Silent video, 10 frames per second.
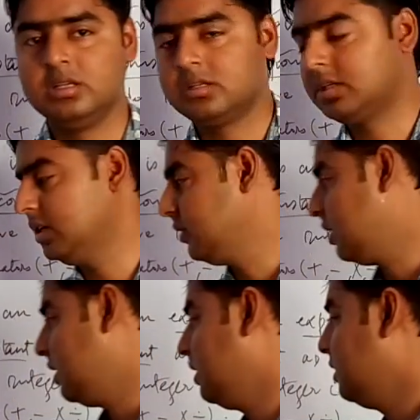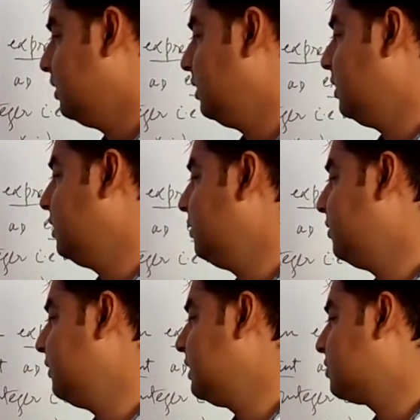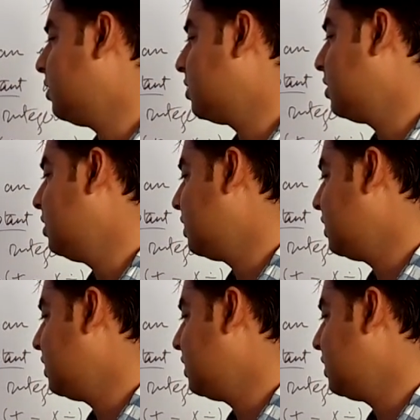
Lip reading: See, in a very short